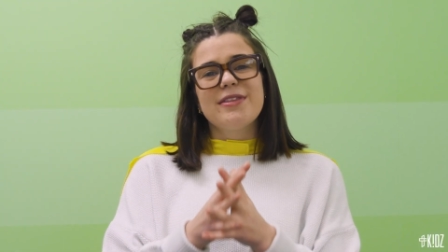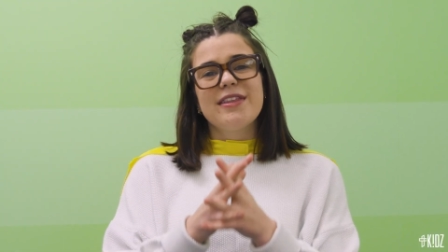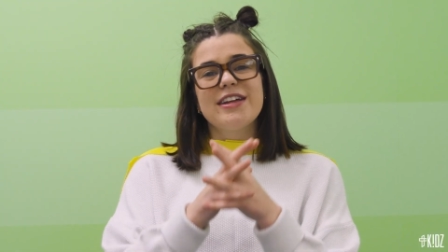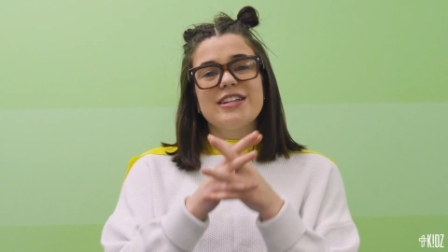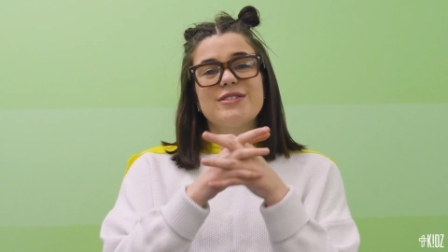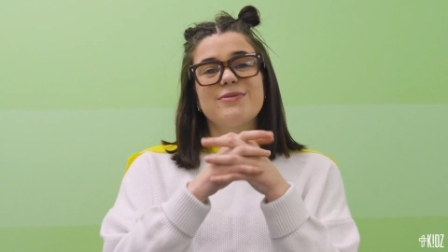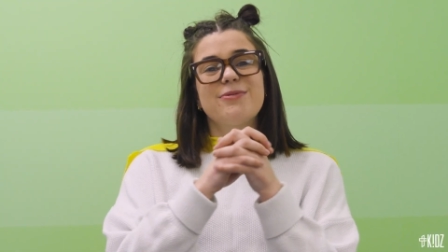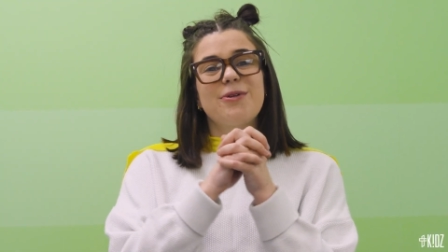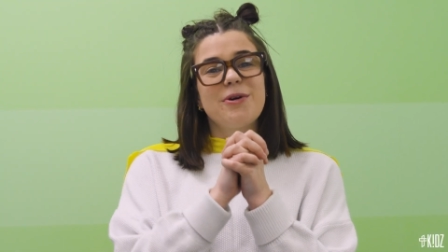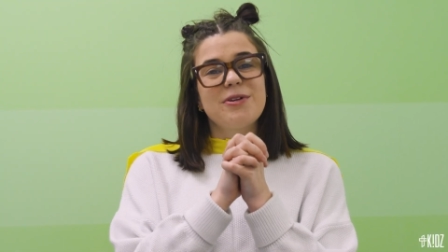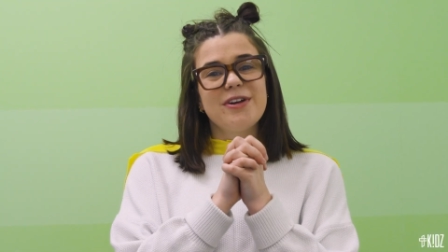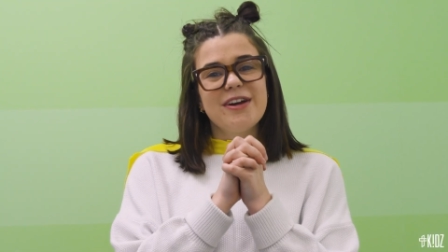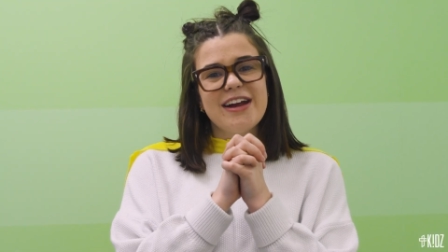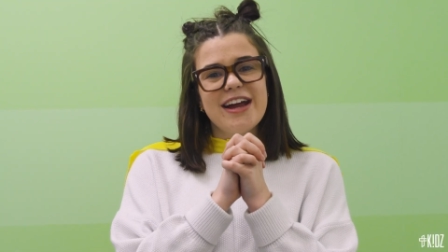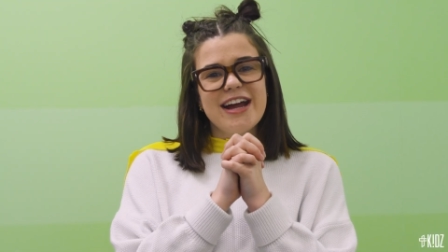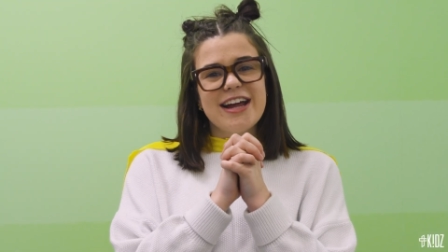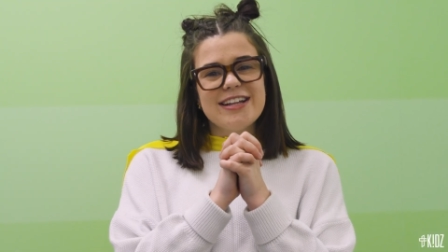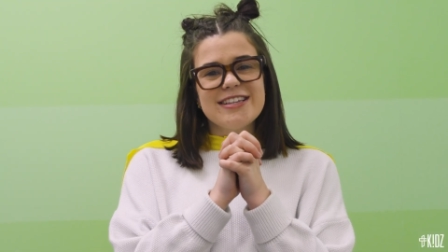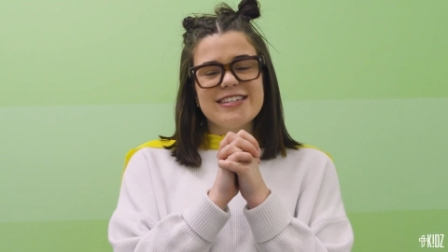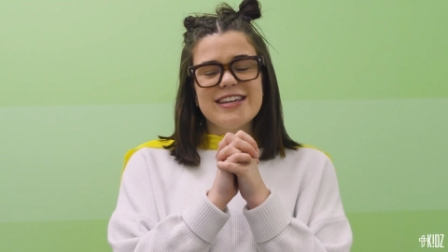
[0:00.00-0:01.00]
Let's fold our
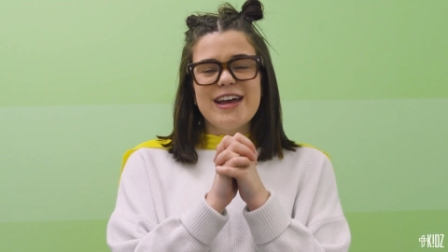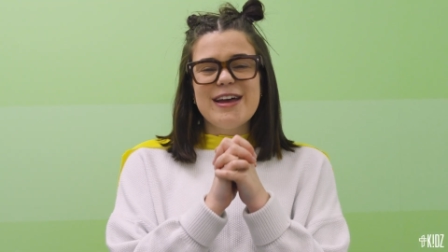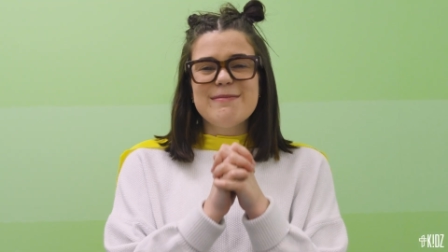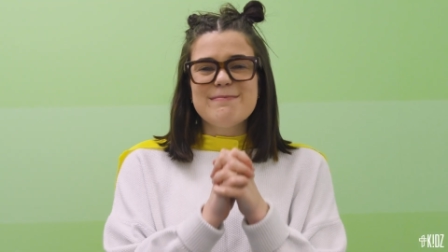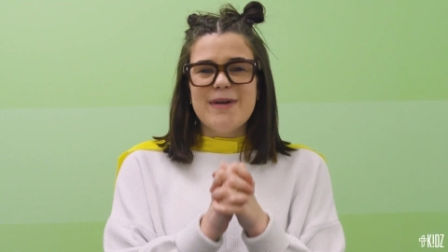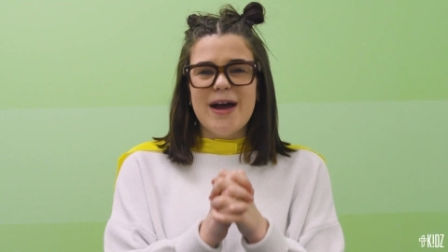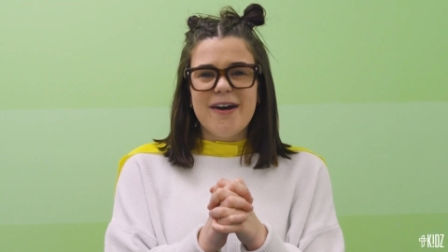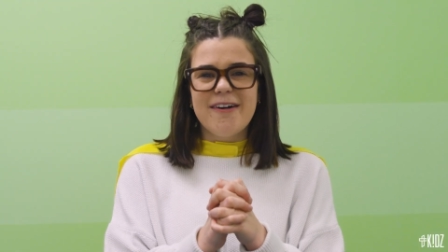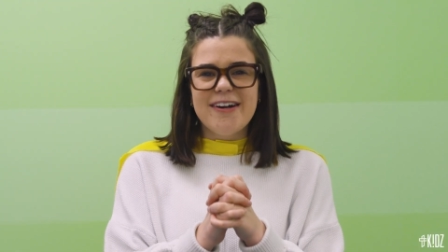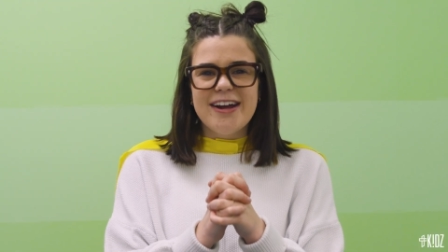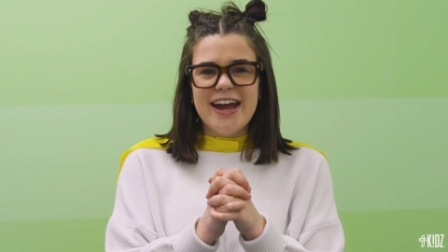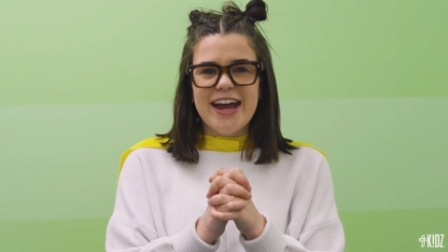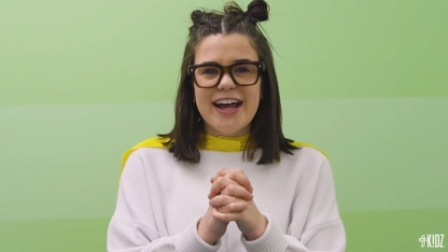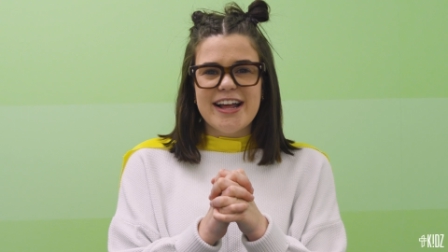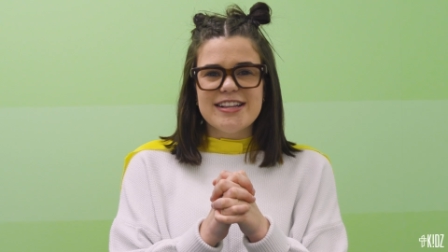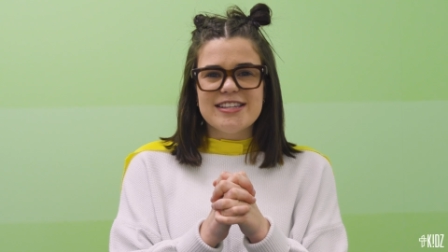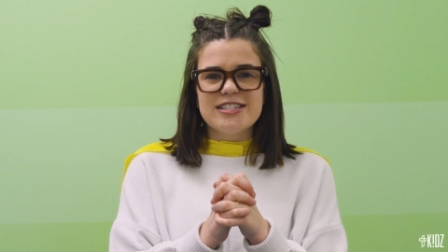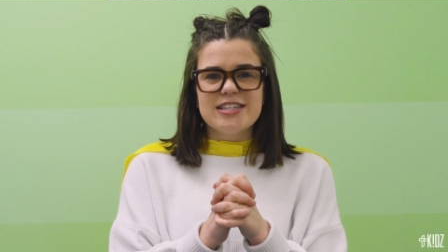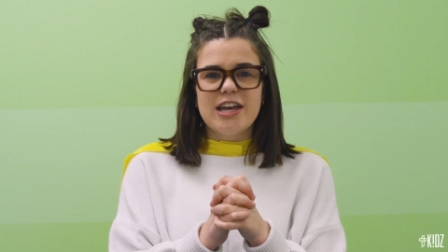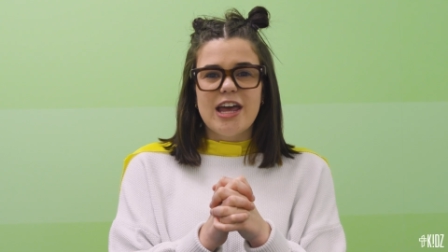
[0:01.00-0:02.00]
hands and bow our
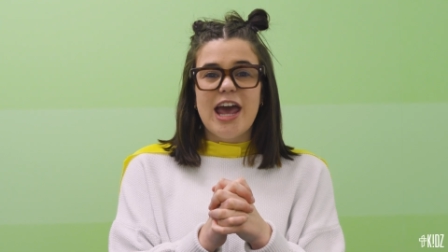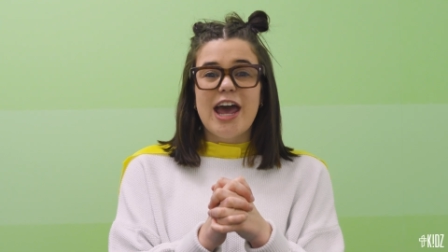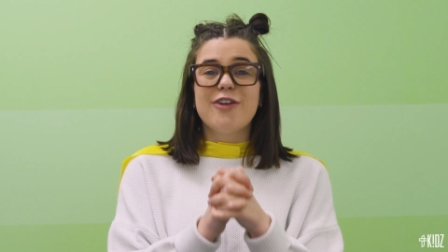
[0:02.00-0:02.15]
heads